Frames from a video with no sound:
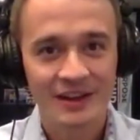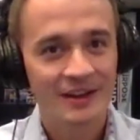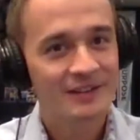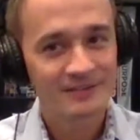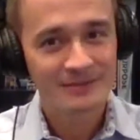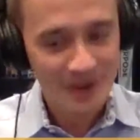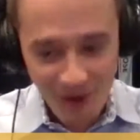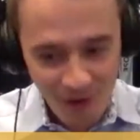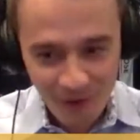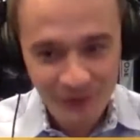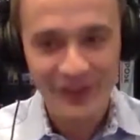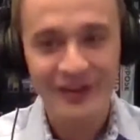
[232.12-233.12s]

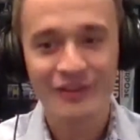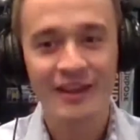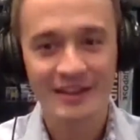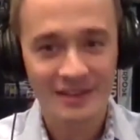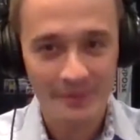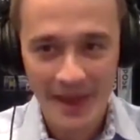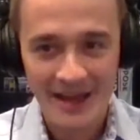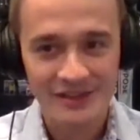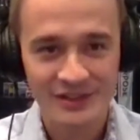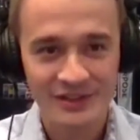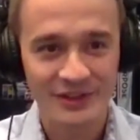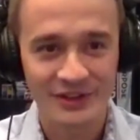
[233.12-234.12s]
No, they're like the
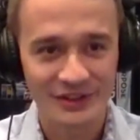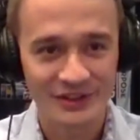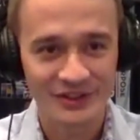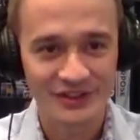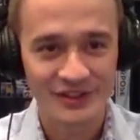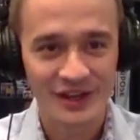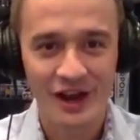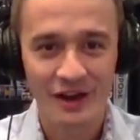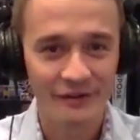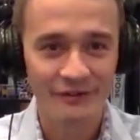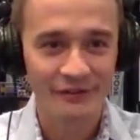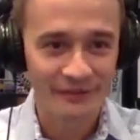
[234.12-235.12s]
masters
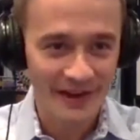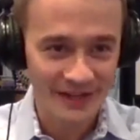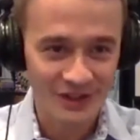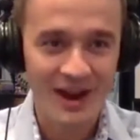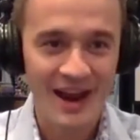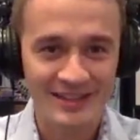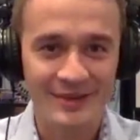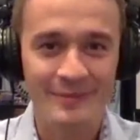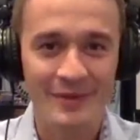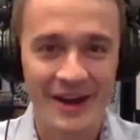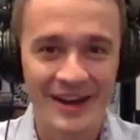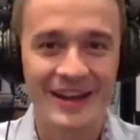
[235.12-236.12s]
of extracting
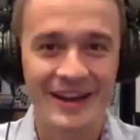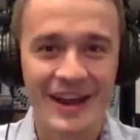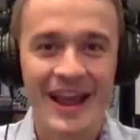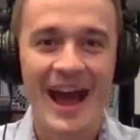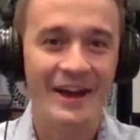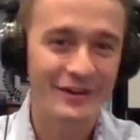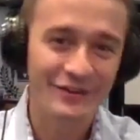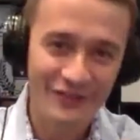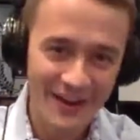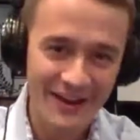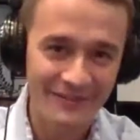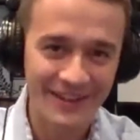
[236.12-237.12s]
money out of
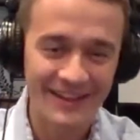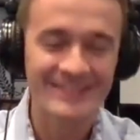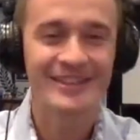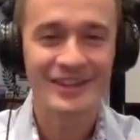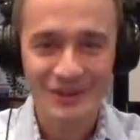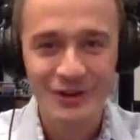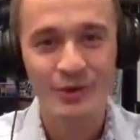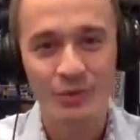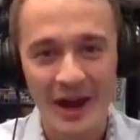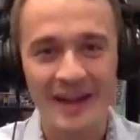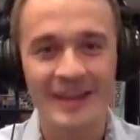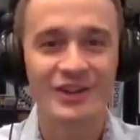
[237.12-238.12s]
families in a good
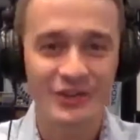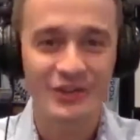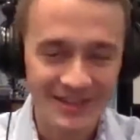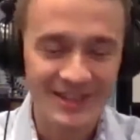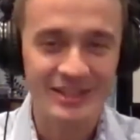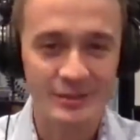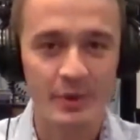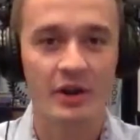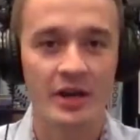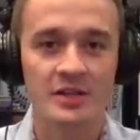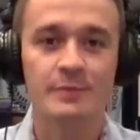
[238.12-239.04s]
way to create the experience.